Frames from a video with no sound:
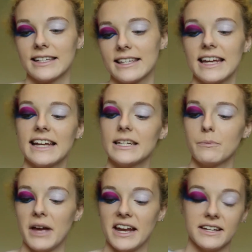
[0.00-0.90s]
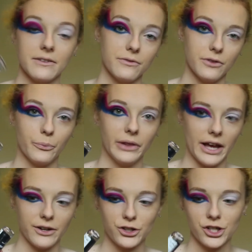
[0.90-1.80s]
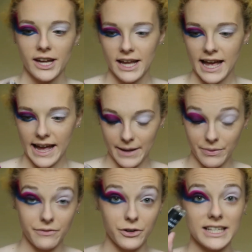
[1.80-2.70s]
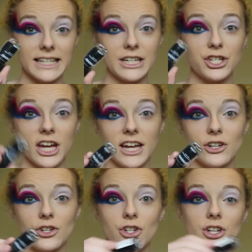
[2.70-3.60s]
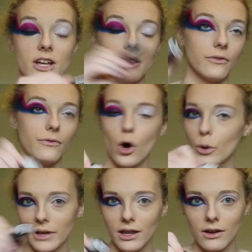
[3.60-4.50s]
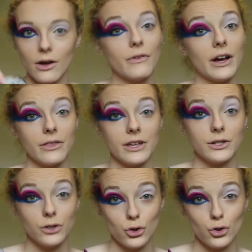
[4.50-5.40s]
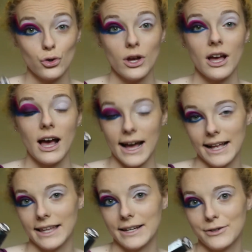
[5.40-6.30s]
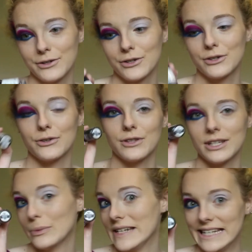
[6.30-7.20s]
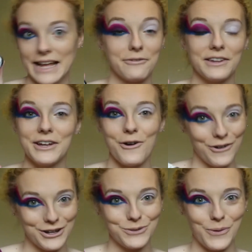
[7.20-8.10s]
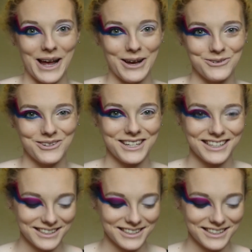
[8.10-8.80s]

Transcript: the Independent from Lush. They've recently changed the formula of how they do eyeliners, so this one's definitely on its way out.